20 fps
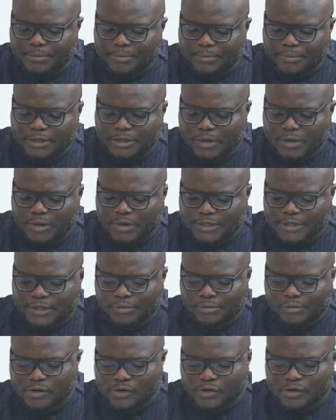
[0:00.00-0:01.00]
This one is
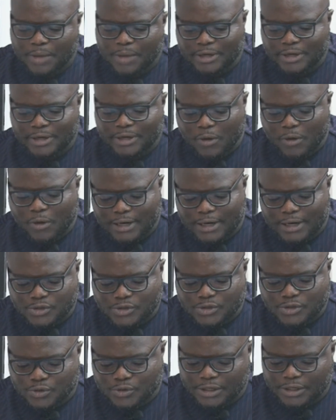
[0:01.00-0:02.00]
from Dr. Bedi
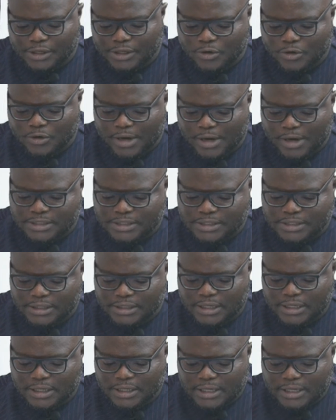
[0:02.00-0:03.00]
Kwadaso in Kumasi.
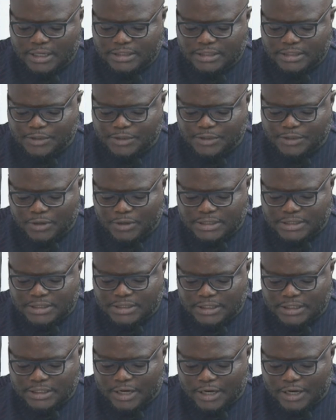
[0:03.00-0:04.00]
Says, police
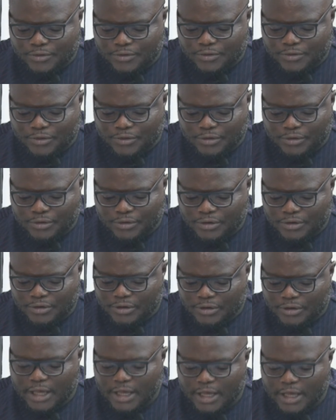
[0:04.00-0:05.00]
in Bruno,
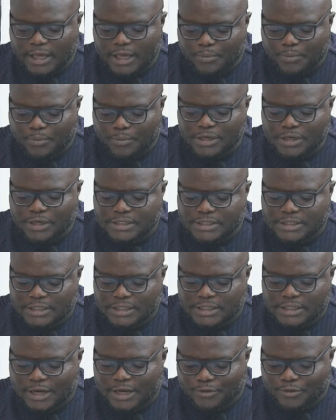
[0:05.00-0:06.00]
aka police
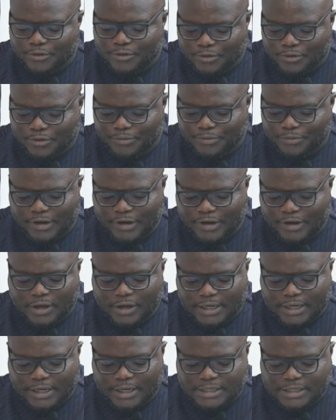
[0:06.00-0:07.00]
in Bruno. Fellow
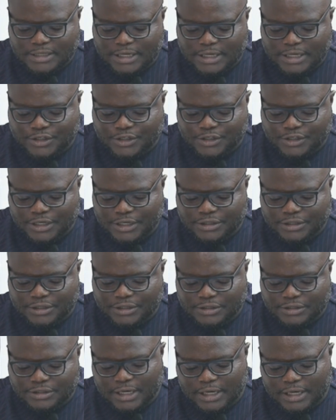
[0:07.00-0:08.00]
Ghanaians, let's
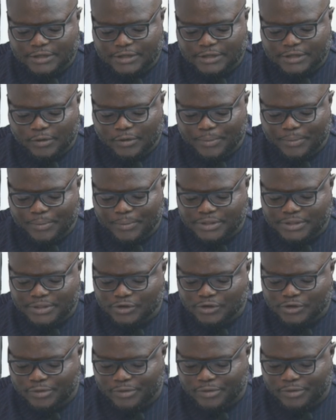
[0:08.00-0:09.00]
challenge former President
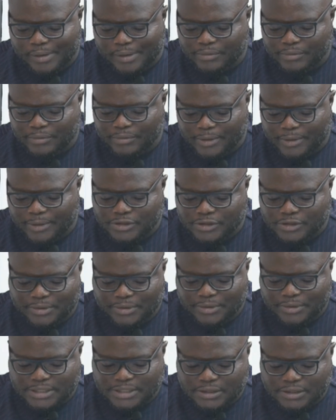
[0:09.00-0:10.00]
John Dramani Mahama to name
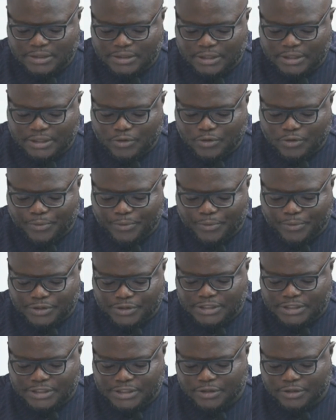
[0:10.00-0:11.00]
a single equal
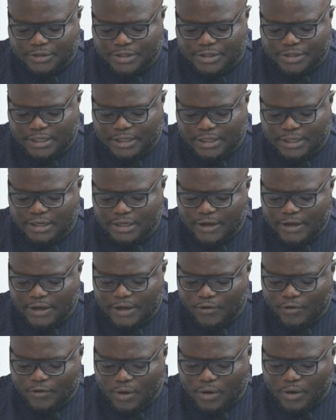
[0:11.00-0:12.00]
opportunity created
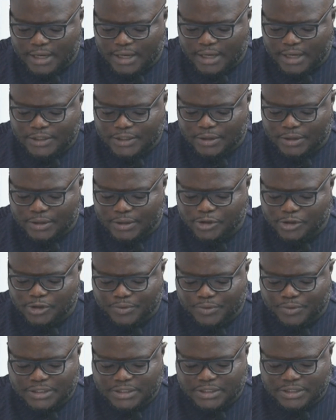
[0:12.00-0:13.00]
for all Ghanaians when he was
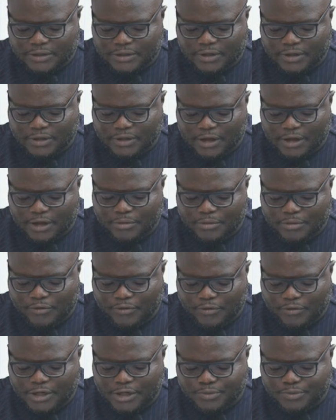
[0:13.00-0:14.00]
president of the country
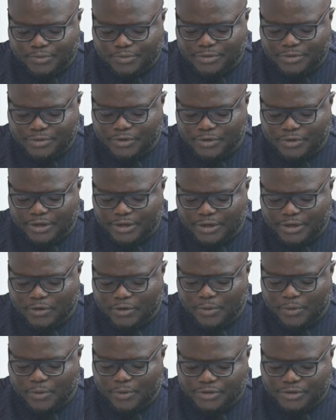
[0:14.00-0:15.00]
before his promise to create
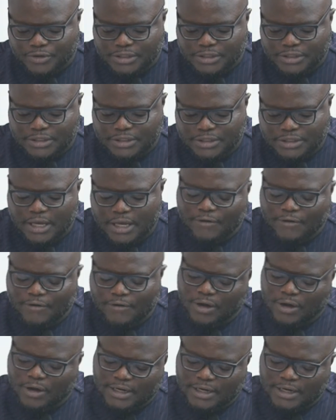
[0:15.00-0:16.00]
equal opportunities
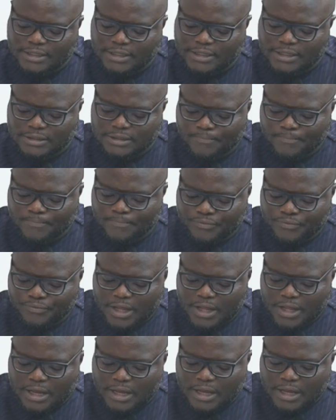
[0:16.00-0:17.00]
for Ghanaians.
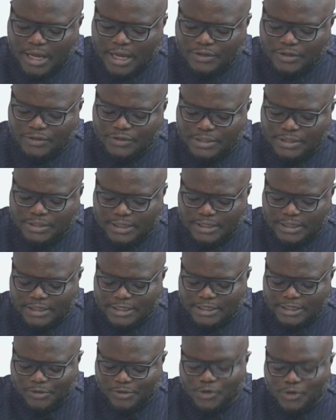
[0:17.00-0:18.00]
Are you saying
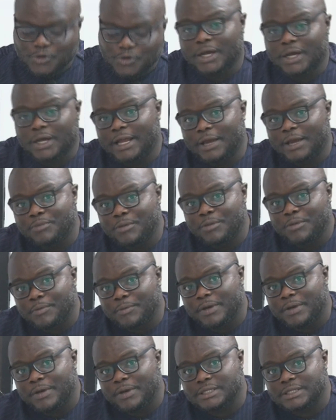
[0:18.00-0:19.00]
this because you're an
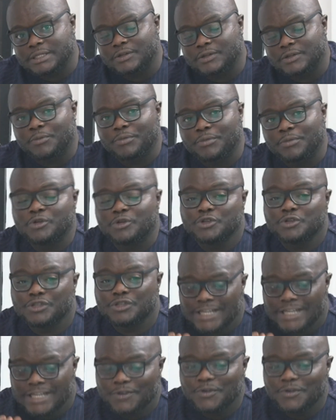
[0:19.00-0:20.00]
MPP person or because you
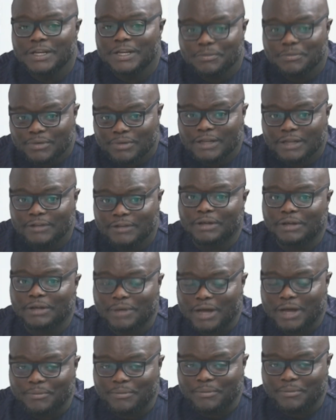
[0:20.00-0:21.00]
genuinely believe that
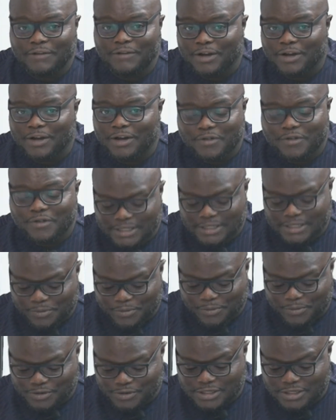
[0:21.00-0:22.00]
Mahama never created
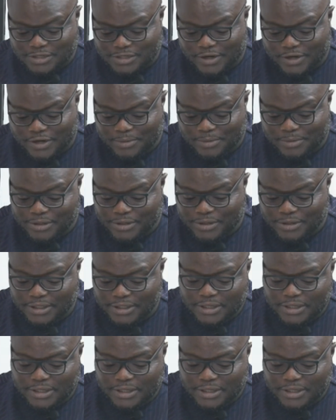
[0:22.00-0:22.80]
opportunities for anybody?